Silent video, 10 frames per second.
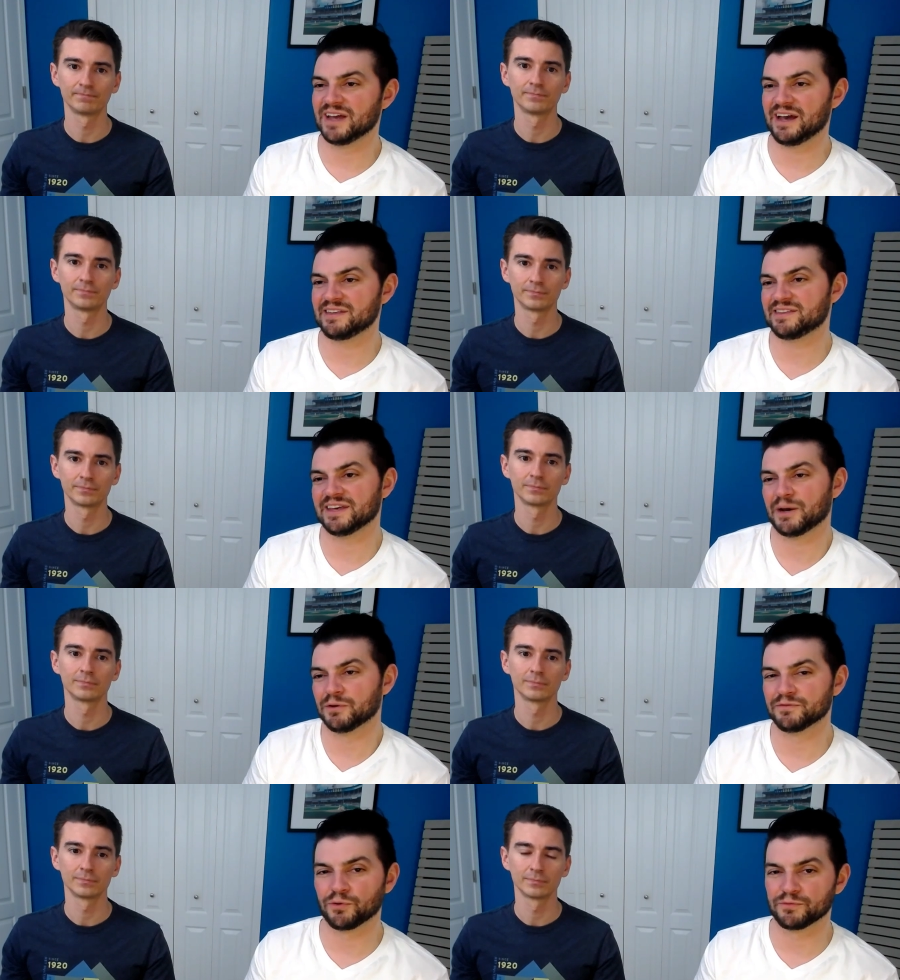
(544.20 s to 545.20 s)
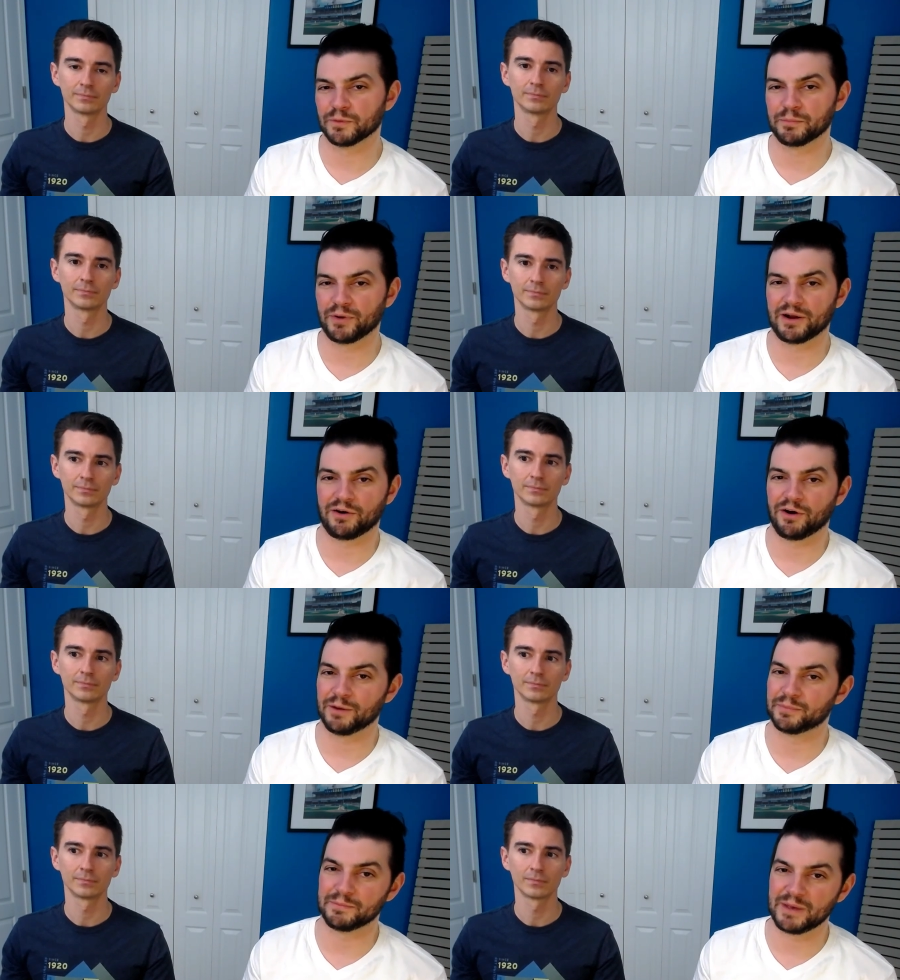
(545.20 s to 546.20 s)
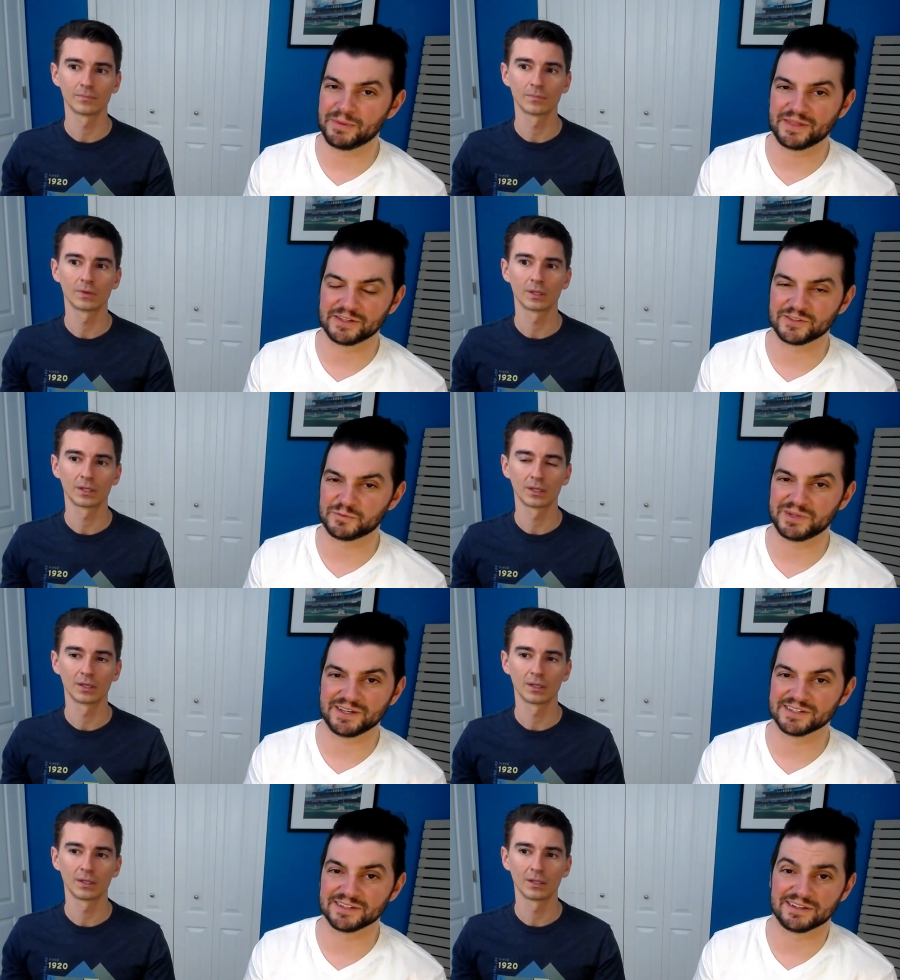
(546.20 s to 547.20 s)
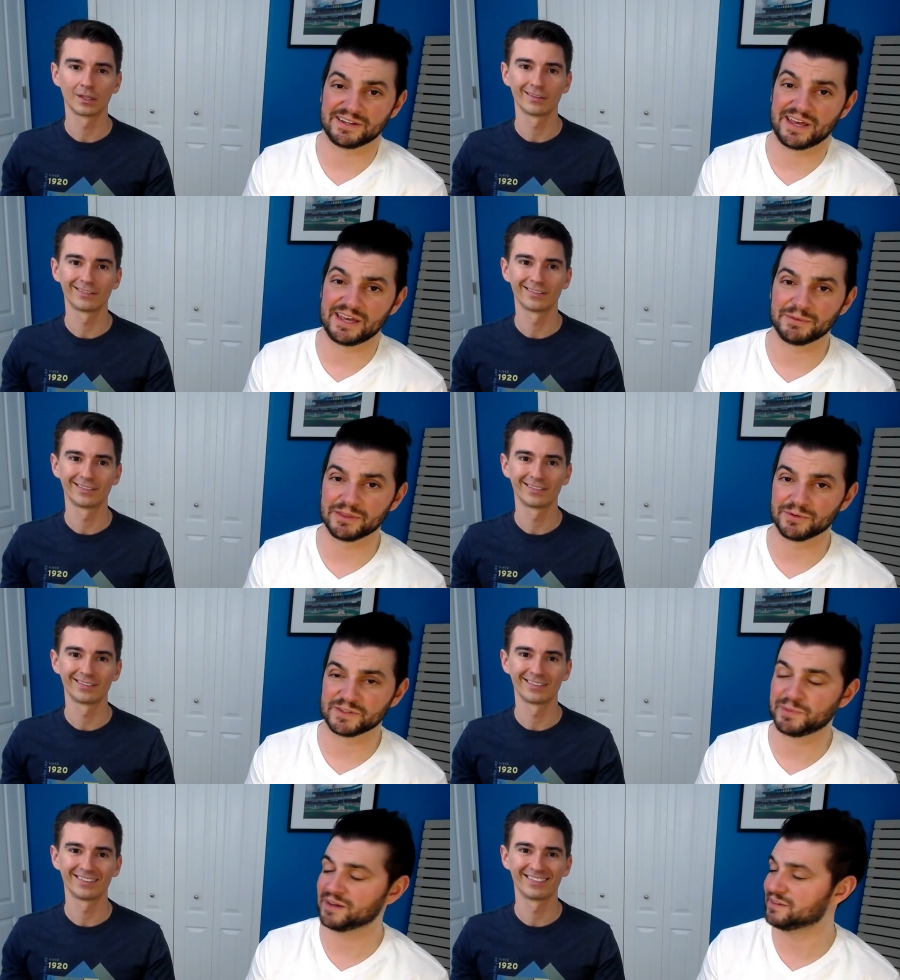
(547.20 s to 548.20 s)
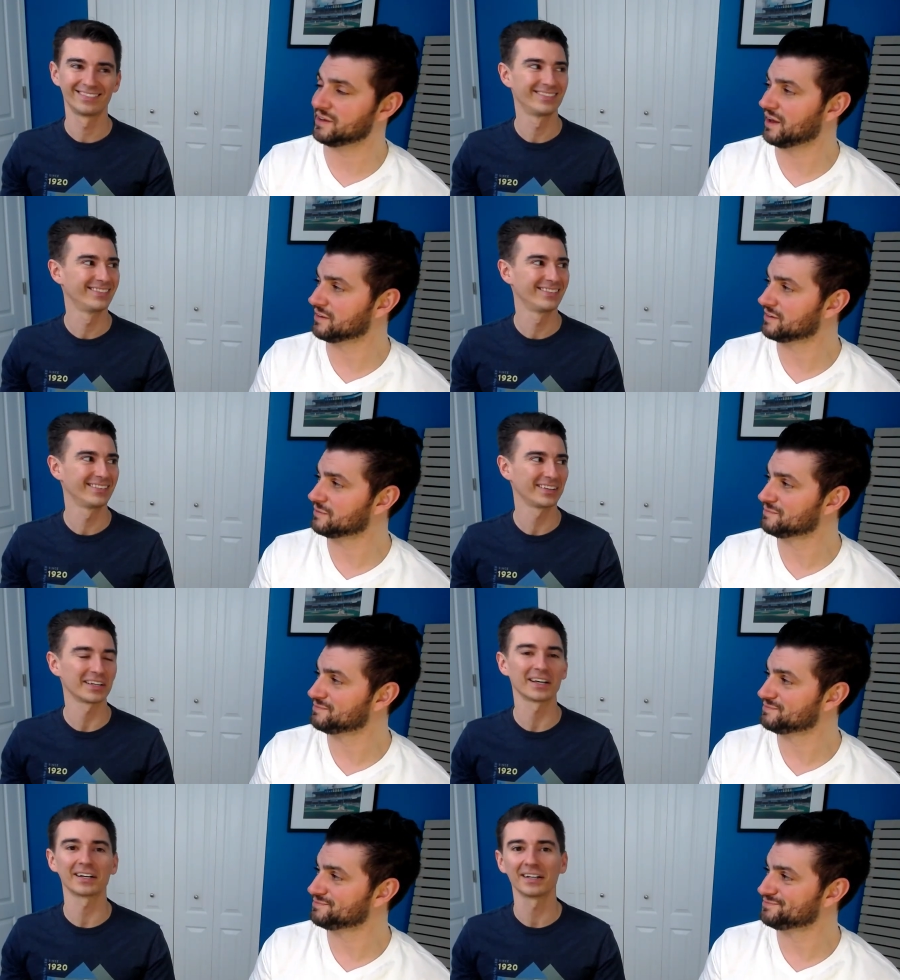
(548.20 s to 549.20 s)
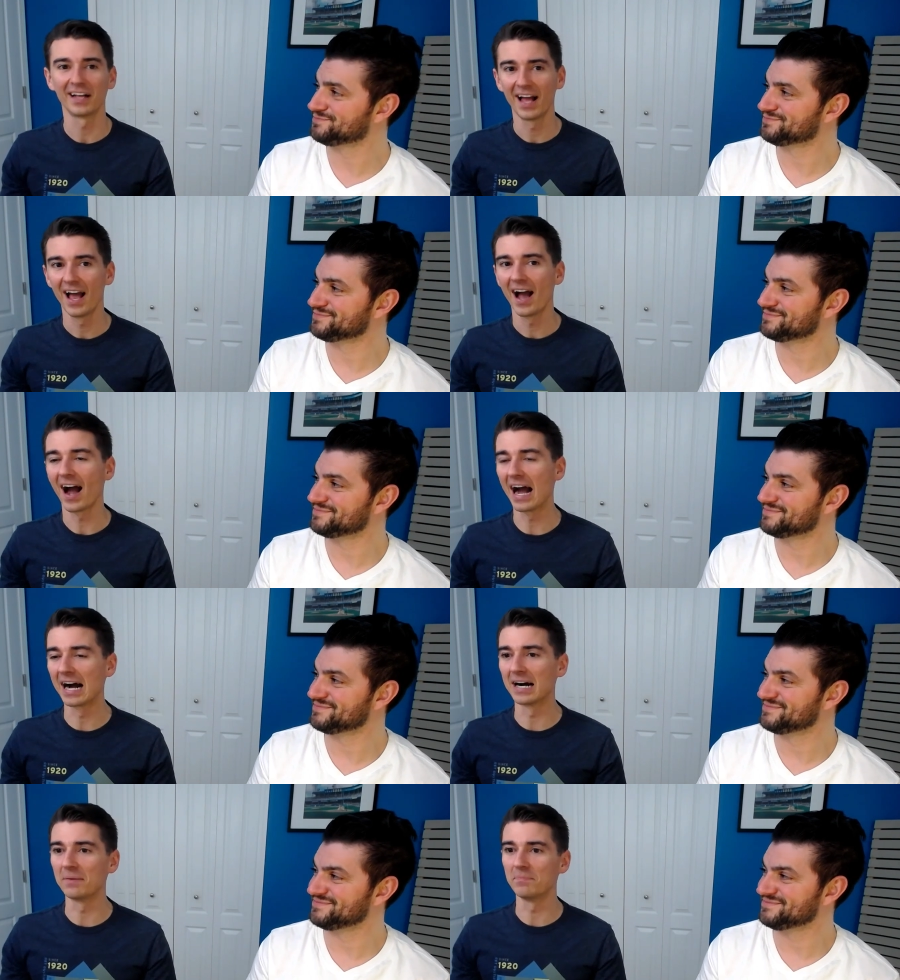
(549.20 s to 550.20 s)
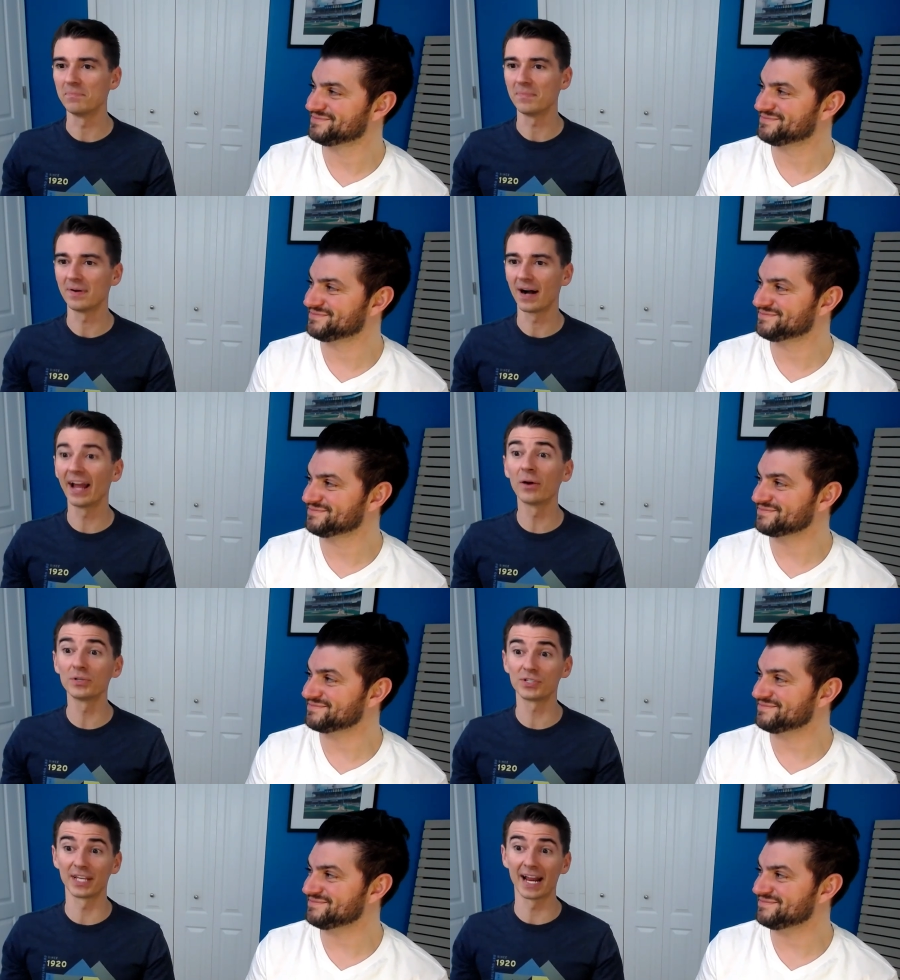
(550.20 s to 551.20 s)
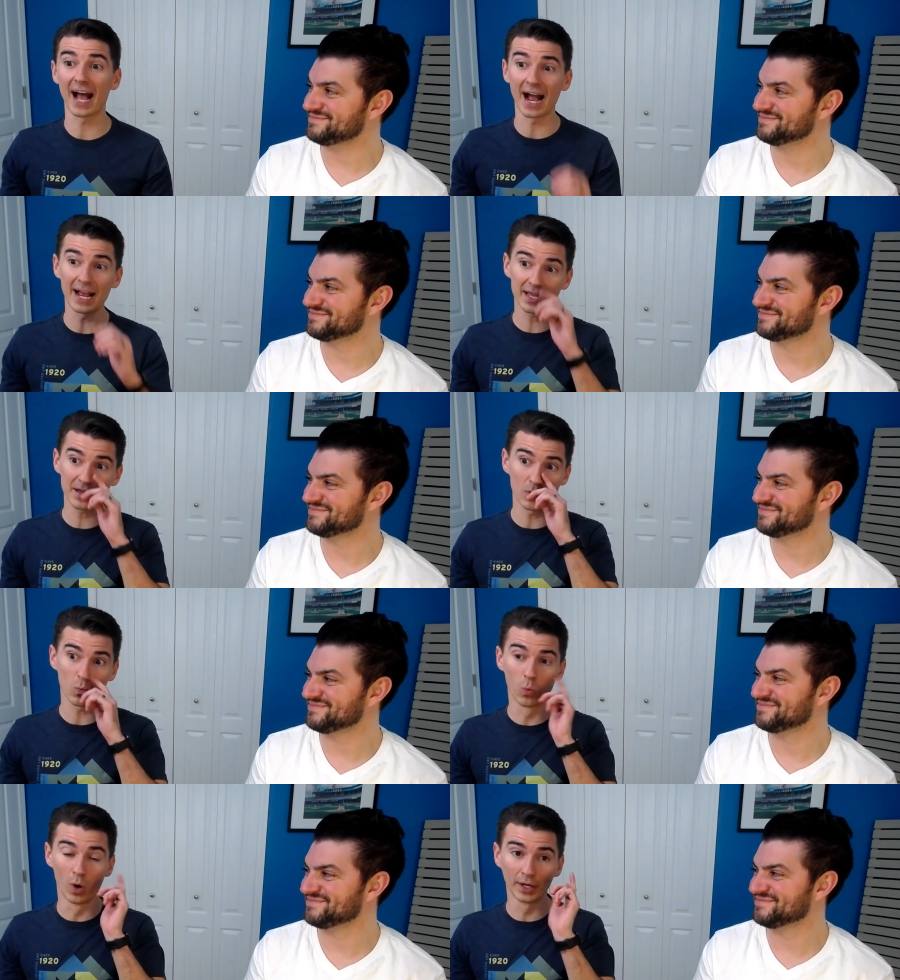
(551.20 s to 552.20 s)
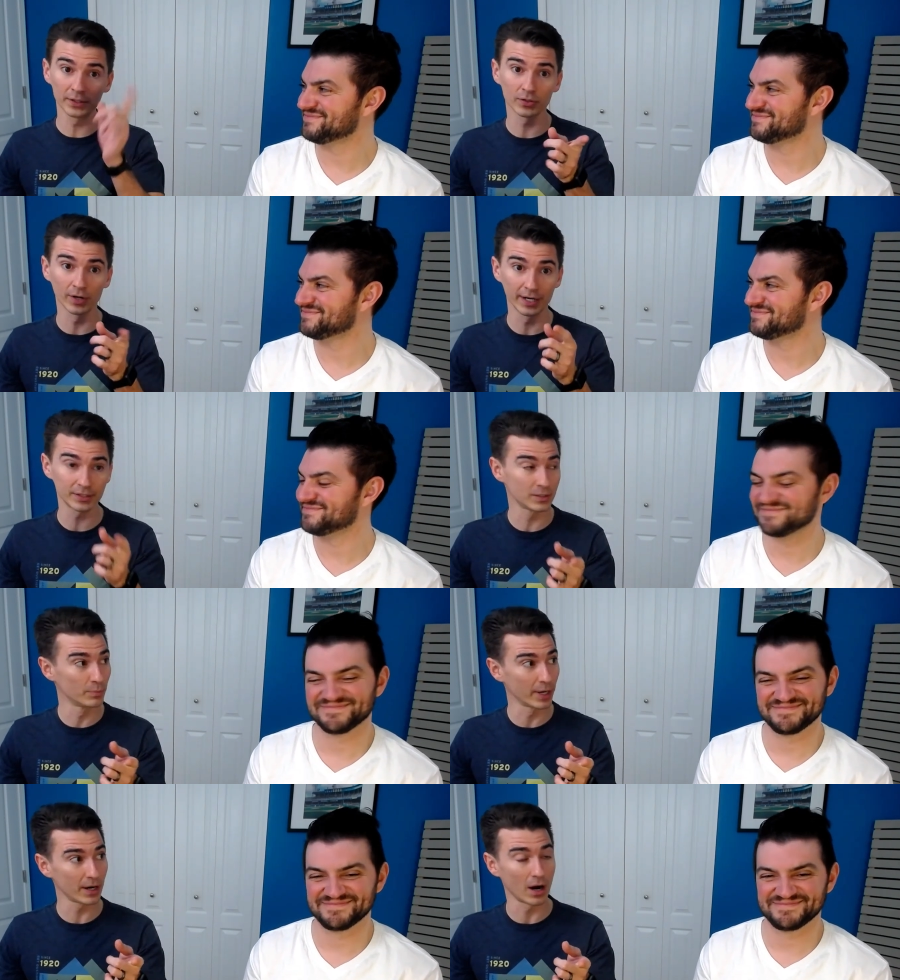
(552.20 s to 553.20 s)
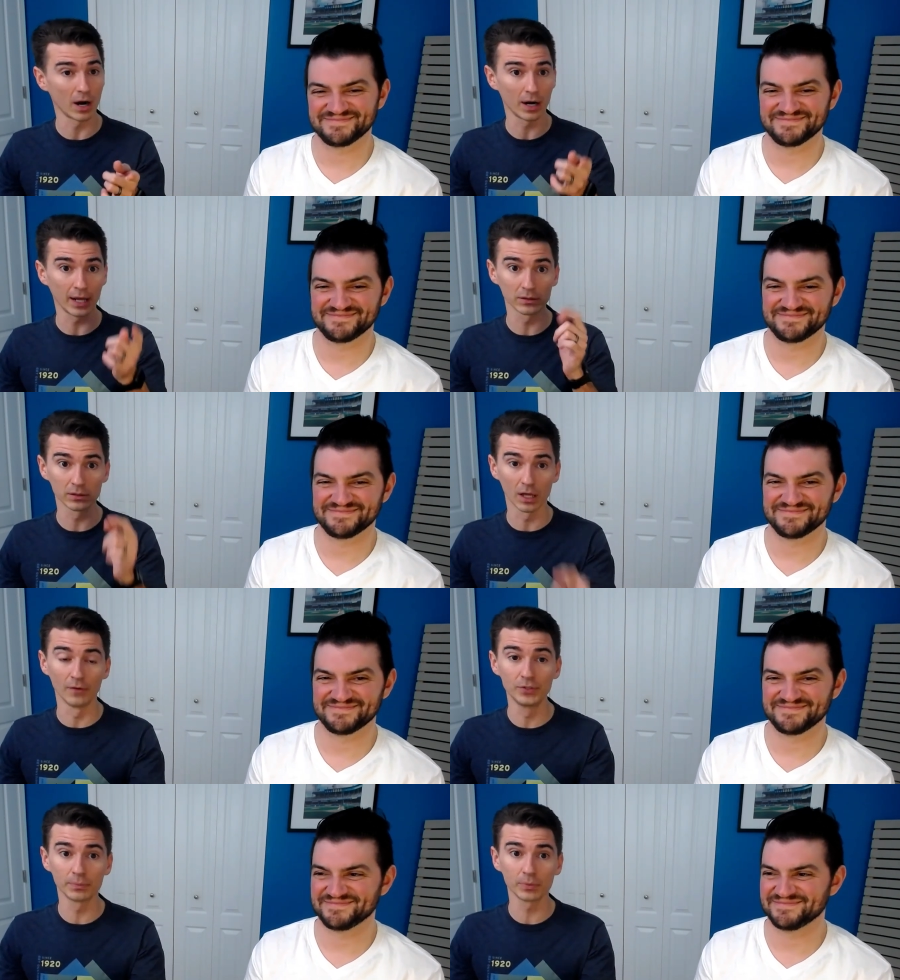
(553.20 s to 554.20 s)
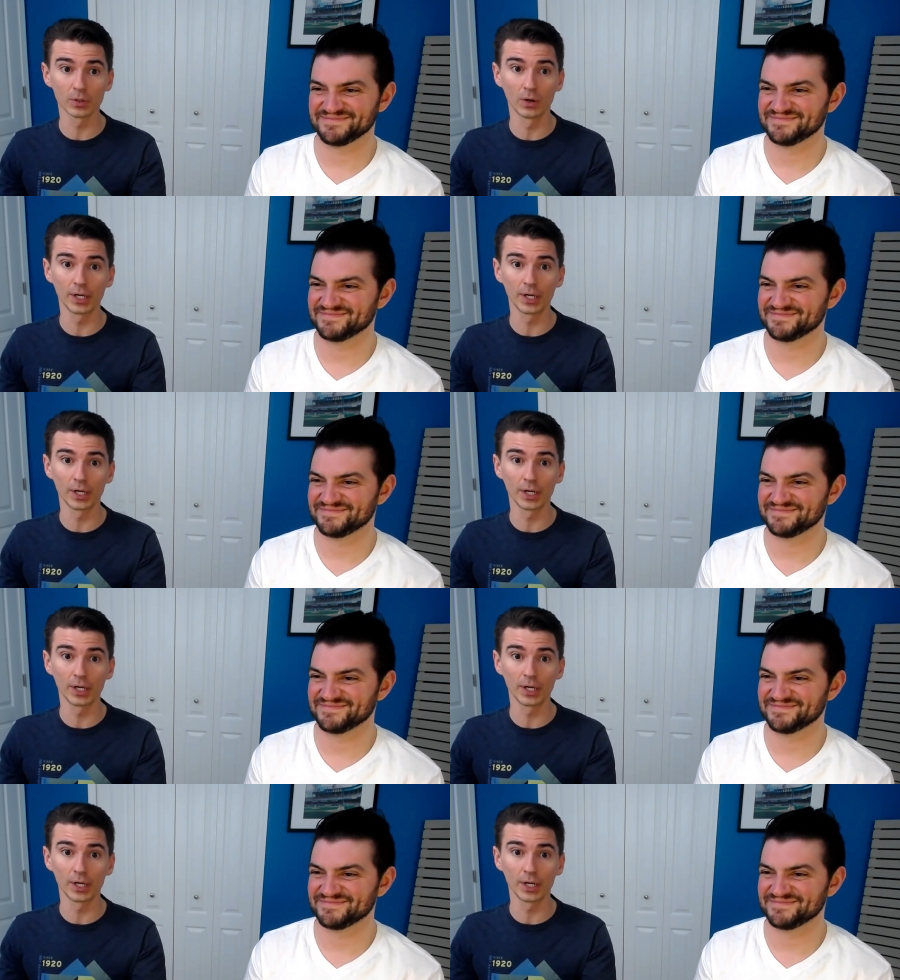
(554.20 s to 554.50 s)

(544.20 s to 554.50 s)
Speaker 1: I think I would vote for Bret Hart, but maybe that's just because of the name and the respect he gets.
Speaker 2: Yeah. Um, I hear what you're saying. I, one credit to Bret Hart. I loved him growing